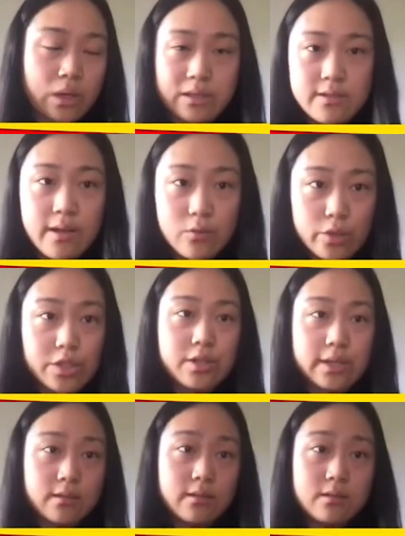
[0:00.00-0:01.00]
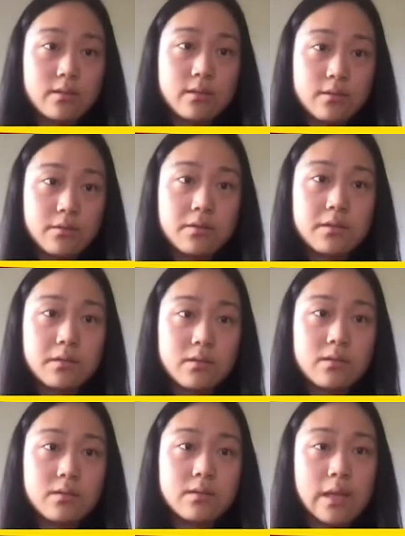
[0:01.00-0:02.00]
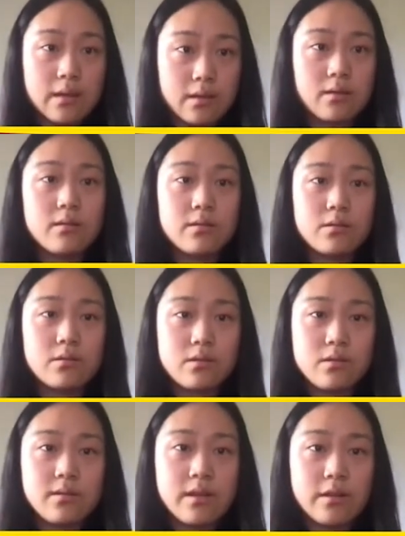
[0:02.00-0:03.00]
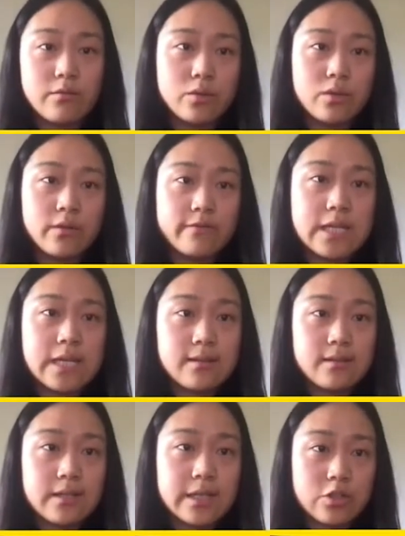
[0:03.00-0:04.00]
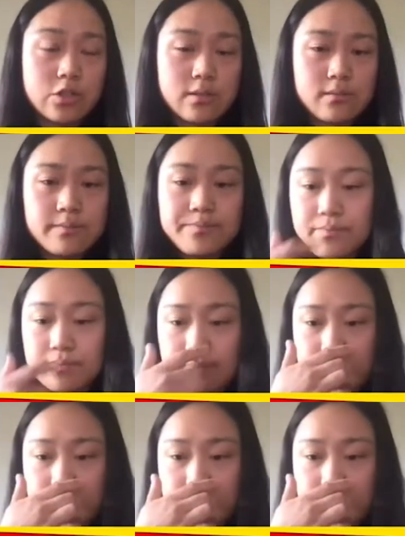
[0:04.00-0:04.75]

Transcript: once I reach, like, say, a certain level of data collection.